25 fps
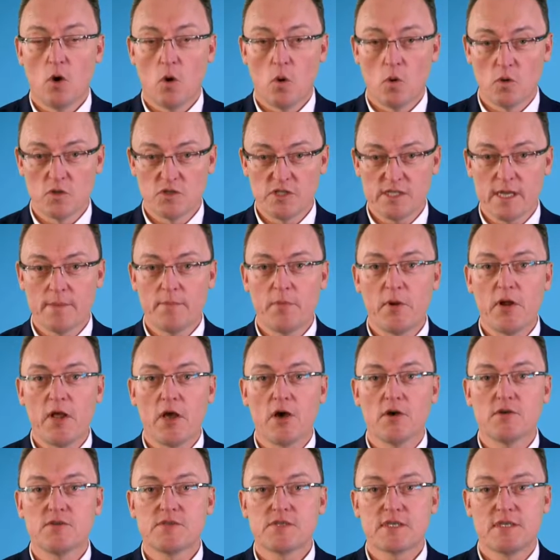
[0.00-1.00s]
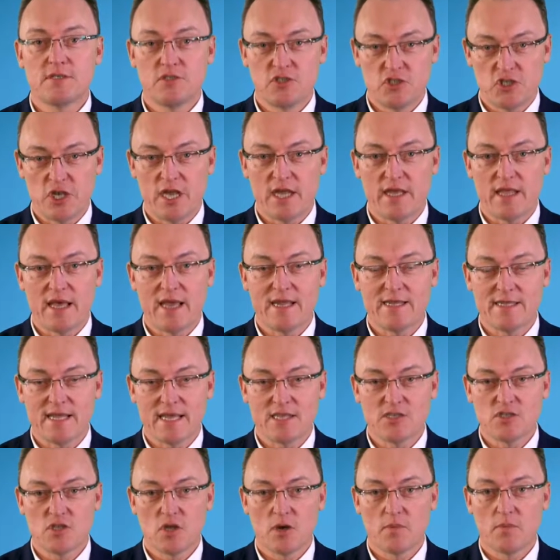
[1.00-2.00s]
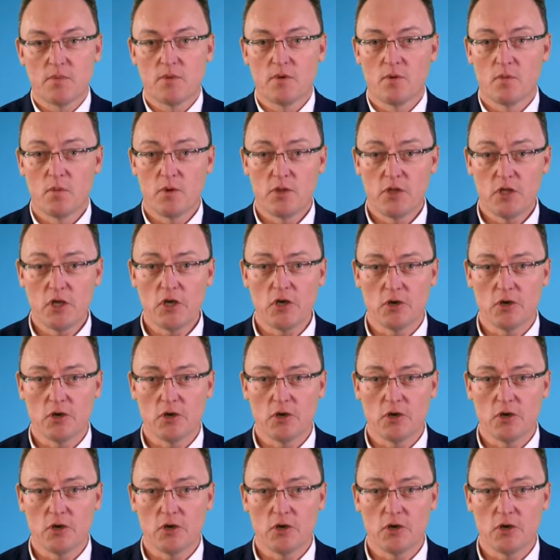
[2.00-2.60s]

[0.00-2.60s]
or somebody else can share their desktop with